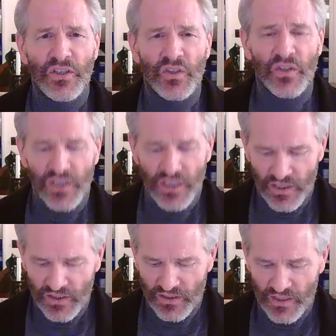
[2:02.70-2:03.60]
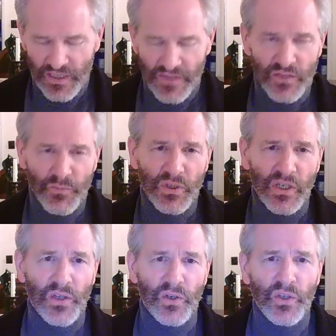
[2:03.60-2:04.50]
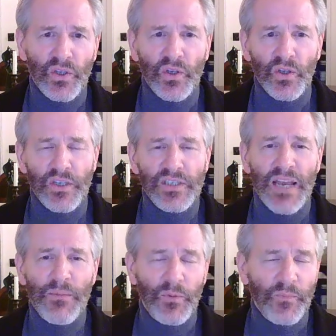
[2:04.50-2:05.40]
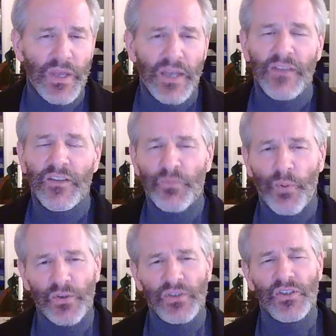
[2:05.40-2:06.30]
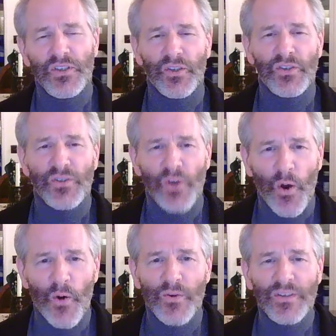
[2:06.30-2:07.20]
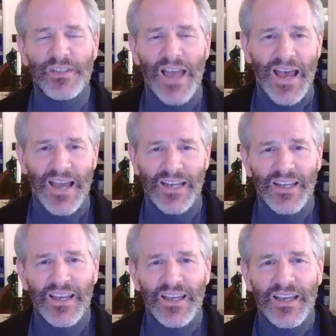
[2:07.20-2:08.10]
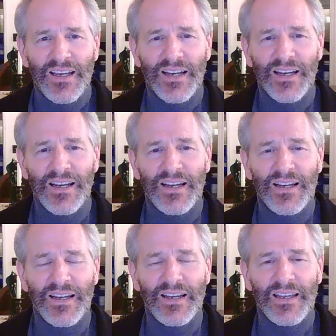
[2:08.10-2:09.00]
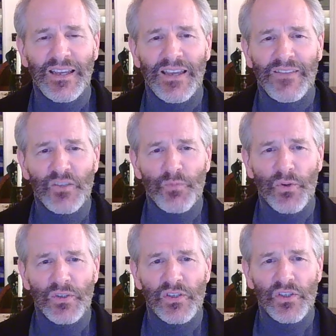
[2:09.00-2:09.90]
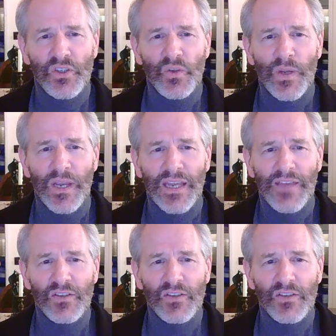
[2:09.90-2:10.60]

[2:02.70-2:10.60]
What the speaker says: just to see this in this particular clinical example. This person just looks so sad. And this person is doing, again,